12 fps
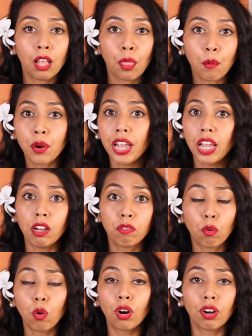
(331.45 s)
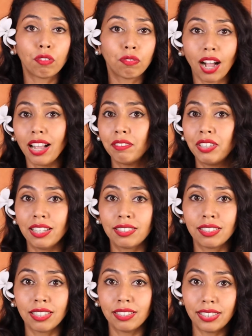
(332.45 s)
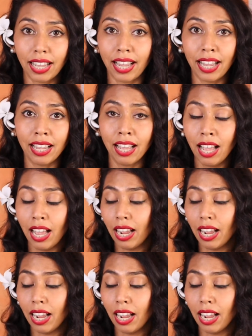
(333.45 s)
3, 4, 5 gigs in a day,